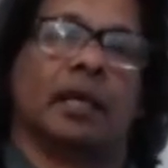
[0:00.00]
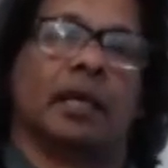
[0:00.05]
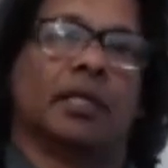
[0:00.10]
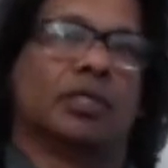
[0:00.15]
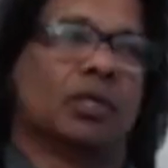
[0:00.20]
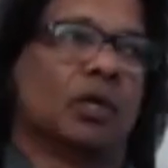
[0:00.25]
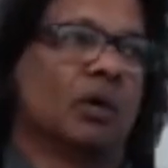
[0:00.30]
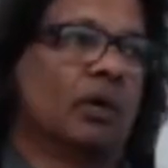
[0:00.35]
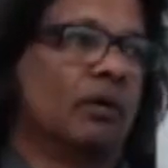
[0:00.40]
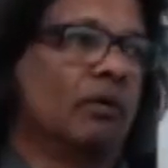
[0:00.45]

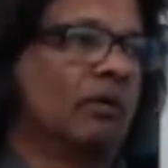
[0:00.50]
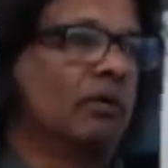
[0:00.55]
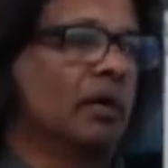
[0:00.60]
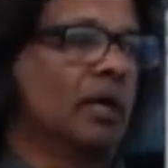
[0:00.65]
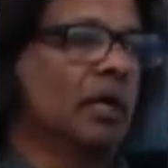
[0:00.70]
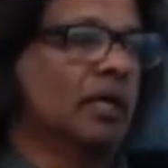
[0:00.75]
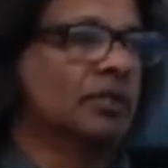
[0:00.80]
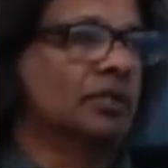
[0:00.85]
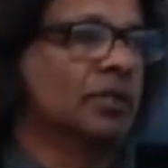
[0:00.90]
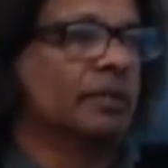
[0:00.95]
So
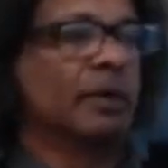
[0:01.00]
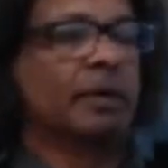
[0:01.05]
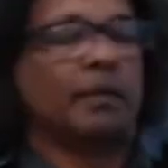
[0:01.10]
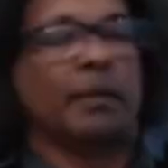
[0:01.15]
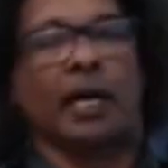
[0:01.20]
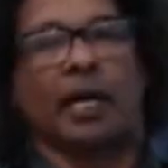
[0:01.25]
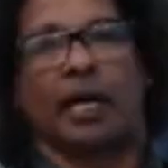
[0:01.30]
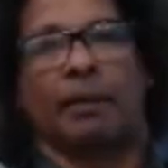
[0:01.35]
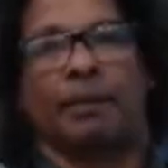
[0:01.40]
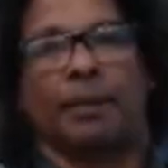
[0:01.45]
consumer
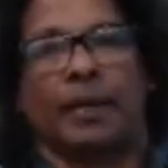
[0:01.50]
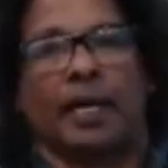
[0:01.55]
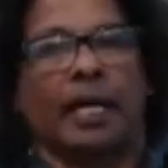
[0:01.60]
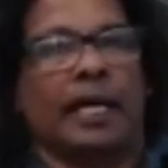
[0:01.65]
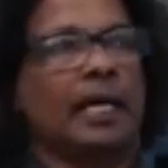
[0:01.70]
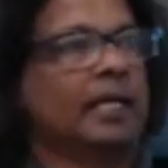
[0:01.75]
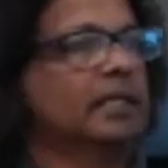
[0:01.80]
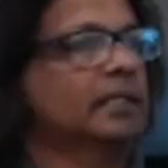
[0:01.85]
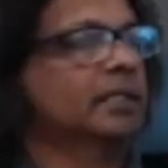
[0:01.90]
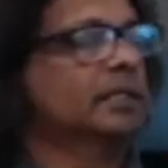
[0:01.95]

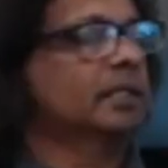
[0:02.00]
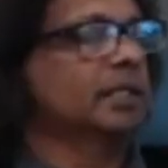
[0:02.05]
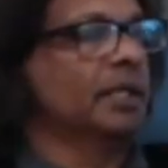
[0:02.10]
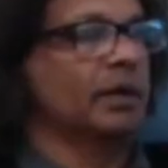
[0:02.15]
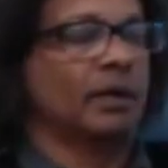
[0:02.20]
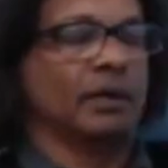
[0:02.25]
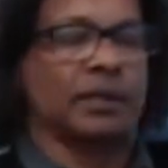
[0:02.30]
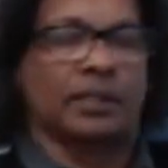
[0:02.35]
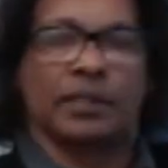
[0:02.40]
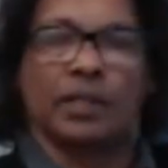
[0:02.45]
marketplace, you
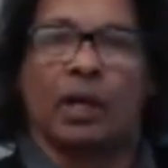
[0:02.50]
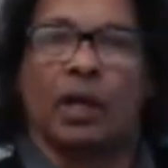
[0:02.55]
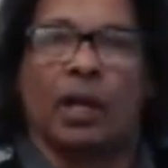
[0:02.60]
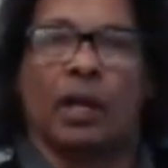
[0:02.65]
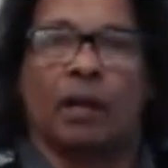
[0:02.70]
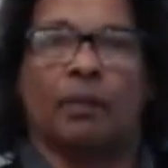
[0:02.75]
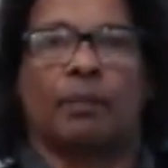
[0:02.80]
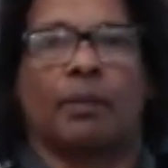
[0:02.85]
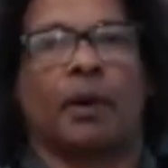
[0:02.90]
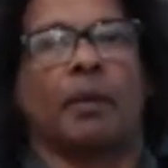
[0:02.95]
know, it's
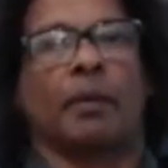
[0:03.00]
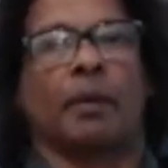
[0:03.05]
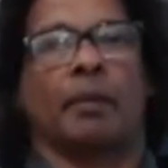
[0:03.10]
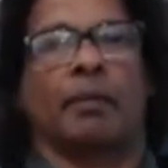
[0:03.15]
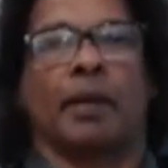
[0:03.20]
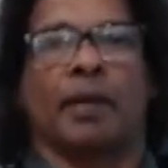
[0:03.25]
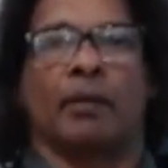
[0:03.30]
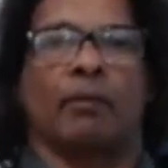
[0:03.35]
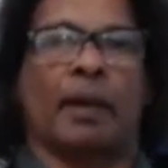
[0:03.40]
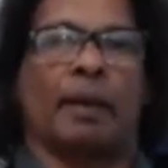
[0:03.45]
all
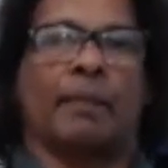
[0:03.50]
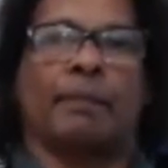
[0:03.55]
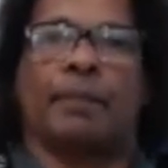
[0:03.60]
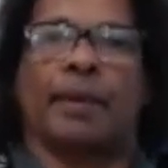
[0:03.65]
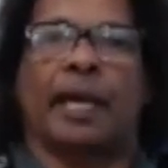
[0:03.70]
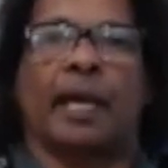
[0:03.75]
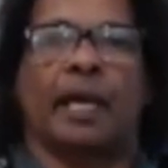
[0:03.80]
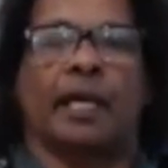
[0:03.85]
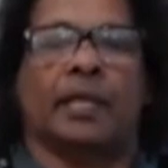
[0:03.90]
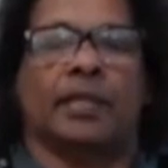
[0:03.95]
probably
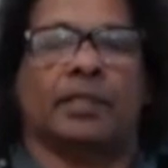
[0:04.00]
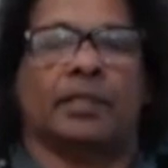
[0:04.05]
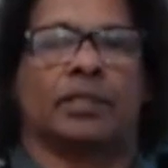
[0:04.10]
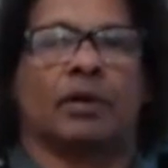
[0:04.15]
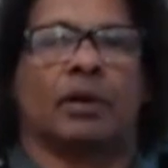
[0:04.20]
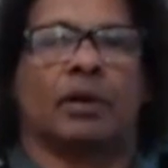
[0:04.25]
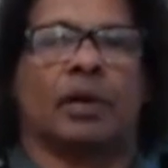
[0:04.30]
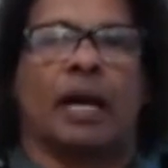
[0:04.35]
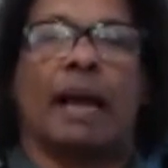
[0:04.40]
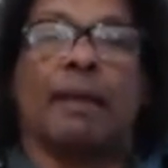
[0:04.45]
web-based
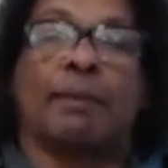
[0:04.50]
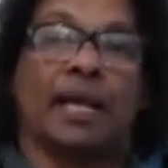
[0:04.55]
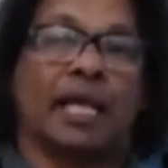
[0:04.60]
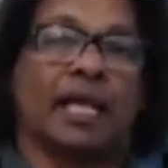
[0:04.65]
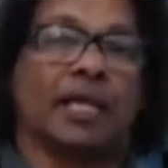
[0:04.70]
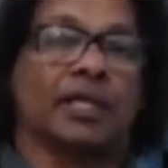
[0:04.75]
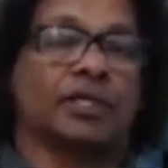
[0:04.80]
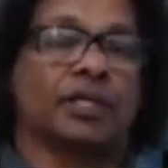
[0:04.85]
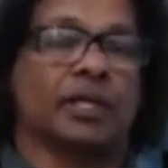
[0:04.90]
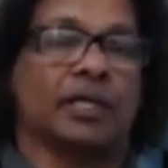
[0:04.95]
or
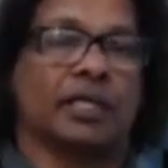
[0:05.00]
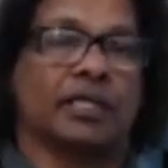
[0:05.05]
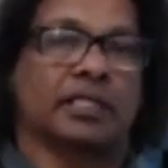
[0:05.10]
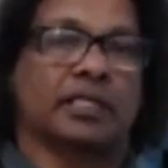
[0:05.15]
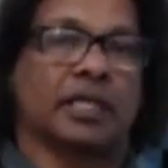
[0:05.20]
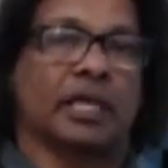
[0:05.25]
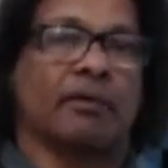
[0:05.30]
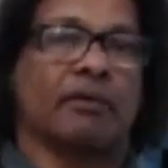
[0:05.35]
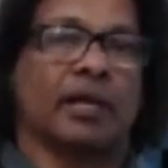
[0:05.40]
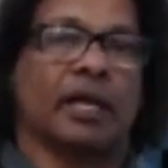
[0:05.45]
application
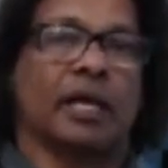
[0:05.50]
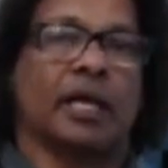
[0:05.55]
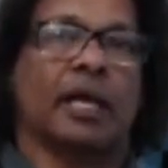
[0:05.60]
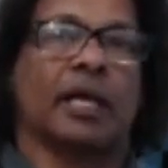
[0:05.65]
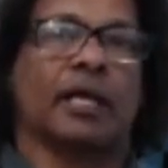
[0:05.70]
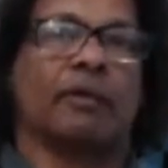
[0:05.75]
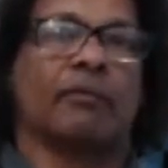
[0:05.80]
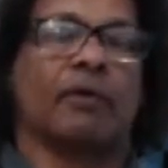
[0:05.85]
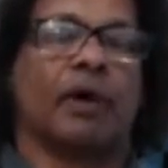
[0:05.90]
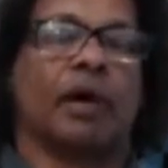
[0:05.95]
discovery
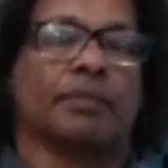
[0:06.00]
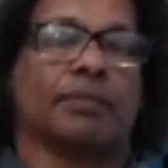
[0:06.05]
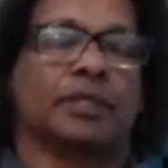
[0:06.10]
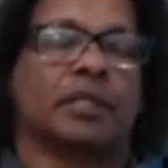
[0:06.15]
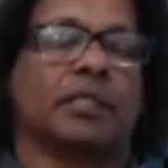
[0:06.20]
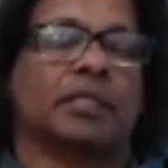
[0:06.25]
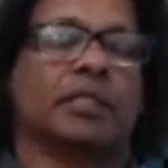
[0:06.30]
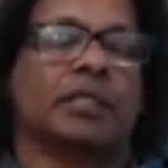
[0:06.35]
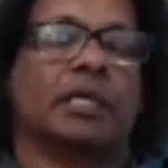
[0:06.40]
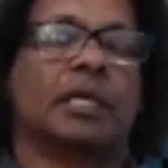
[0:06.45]
kind of options.